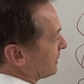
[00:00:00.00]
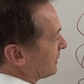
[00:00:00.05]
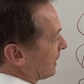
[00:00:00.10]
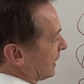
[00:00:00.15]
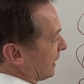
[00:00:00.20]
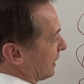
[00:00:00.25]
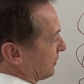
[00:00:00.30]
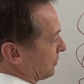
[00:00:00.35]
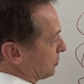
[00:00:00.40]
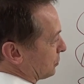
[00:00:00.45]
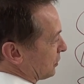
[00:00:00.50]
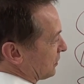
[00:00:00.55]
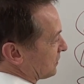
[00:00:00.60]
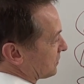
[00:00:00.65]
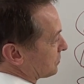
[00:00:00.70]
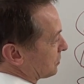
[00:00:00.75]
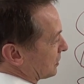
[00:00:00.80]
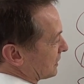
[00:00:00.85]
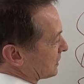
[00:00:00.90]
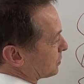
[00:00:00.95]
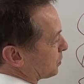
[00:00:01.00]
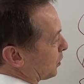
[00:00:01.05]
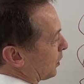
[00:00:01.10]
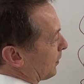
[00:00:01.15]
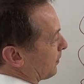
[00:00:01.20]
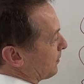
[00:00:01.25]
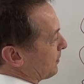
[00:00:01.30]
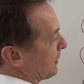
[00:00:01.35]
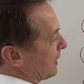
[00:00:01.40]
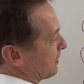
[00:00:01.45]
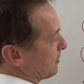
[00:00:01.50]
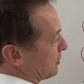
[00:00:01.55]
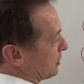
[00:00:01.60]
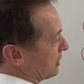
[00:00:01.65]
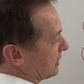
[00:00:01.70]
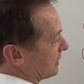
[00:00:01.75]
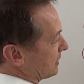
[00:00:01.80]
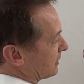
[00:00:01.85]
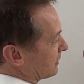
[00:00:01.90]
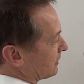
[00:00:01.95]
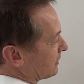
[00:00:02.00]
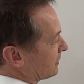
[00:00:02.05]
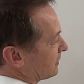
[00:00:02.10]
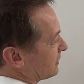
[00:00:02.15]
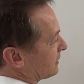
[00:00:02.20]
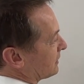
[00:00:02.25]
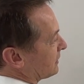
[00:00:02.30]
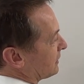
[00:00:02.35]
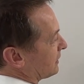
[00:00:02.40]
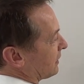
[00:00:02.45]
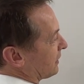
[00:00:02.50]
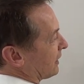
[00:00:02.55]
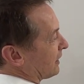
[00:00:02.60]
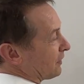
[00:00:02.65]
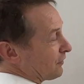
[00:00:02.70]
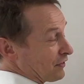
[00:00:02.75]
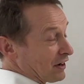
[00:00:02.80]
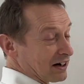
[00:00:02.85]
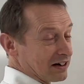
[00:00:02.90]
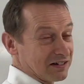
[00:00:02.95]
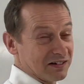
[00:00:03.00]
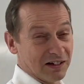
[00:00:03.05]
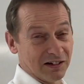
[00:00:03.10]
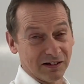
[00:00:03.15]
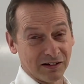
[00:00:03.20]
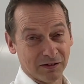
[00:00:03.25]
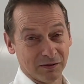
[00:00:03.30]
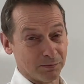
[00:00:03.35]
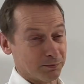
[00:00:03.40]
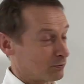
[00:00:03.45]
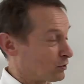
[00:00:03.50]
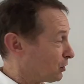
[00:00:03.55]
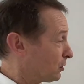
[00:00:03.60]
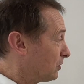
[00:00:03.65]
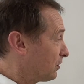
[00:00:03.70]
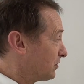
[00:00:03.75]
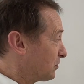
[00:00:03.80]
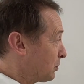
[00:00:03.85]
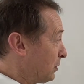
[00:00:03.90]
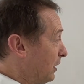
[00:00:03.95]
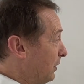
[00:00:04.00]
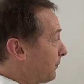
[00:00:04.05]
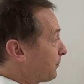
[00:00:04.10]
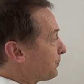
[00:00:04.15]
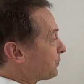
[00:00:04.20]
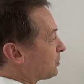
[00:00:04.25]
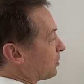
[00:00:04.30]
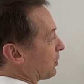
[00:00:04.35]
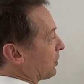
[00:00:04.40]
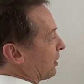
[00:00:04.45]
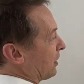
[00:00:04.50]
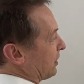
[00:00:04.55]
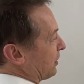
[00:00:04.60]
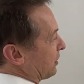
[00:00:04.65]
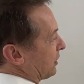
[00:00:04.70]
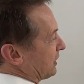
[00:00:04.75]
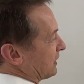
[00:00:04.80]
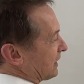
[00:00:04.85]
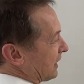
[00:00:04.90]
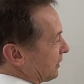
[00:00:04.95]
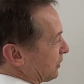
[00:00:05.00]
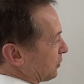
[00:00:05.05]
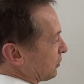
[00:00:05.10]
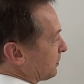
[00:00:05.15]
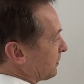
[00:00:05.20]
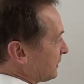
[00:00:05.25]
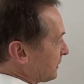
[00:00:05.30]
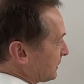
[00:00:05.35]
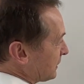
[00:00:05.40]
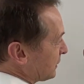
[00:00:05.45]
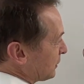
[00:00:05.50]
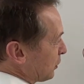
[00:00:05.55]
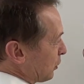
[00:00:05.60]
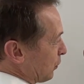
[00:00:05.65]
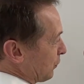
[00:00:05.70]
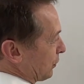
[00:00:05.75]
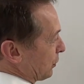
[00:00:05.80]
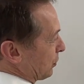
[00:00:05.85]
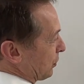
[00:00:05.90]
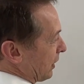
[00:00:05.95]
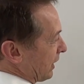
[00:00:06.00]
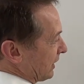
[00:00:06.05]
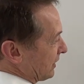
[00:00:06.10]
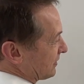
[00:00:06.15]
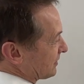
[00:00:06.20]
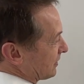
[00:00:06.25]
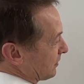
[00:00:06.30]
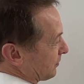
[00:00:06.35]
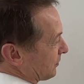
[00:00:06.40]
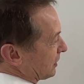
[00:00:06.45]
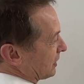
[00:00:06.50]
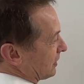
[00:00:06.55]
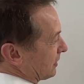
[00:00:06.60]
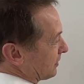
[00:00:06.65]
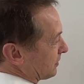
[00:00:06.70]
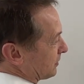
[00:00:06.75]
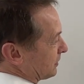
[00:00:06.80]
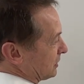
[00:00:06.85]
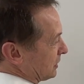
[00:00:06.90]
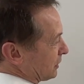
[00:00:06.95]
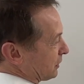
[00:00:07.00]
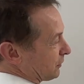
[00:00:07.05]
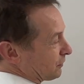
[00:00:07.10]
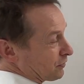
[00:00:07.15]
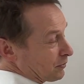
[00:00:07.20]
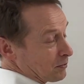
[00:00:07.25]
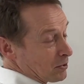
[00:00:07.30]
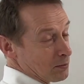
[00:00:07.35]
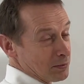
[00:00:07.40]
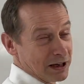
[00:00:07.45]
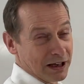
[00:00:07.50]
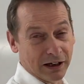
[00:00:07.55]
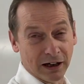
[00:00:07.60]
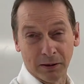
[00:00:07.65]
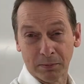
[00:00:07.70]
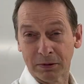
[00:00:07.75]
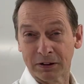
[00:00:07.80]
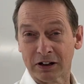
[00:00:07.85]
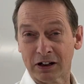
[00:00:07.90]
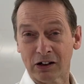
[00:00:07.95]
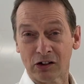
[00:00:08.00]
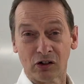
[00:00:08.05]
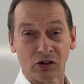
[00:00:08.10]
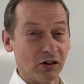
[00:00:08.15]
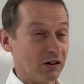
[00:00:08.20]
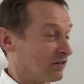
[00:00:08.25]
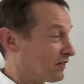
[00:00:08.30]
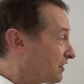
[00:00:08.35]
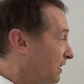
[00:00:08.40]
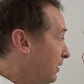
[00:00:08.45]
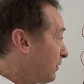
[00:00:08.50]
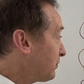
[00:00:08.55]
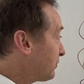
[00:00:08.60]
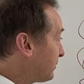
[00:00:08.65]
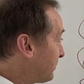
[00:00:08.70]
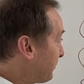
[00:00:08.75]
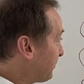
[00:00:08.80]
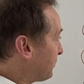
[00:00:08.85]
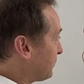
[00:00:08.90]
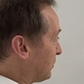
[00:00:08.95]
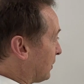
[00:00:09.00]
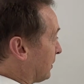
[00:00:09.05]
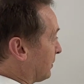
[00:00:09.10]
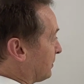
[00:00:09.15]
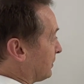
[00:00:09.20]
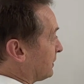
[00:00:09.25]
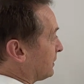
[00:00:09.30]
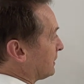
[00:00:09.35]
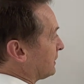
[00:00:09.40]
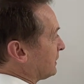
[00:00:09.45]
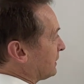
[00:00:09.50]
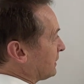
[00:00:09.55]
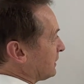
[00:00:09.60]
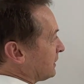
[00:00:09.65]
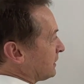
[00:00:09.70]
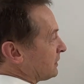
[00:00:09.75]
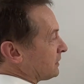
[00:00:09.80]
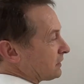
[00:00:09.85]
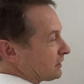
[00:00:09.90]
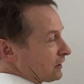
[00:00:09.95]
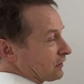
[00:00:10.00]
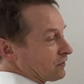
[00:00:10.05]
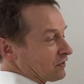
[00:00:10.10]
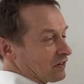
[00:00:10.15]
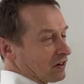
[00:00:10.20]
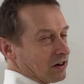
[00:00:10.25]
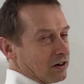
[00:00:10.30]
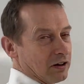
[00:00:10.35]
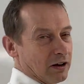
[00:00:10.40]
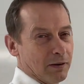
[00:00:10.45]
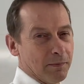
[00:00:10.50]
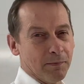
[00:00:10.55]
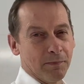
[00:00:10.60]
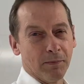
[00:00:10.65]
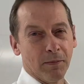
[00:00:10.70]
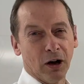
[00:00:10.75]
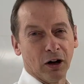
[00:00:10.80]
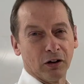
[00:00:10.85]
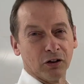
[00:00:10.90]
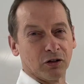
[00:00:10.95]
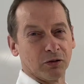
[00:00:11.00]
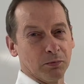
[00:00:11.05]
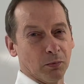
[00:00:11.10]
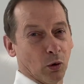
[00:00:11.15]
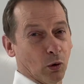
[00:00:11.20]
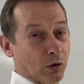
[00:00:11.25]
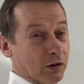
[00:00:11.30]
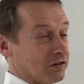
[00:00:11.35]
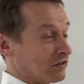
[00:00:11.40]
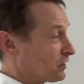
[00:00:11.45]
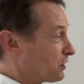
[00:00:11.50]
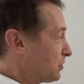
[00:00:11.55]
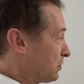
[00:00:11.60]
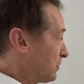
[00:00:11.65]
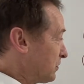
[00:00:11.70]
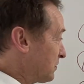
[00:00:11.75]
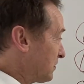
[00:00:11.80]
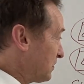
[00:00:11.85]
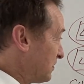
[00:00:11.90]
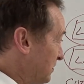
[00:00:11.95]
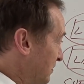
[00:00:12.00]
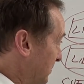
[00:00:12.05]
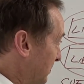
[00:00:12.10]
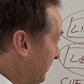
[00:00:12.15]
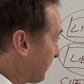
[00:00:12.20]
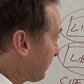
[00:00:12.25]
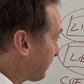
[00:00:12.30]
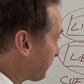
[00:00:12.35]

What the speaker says: and restrict what memory they have access to as well. So they can't overwrite something, from the main application itself. So gives a much more secure system.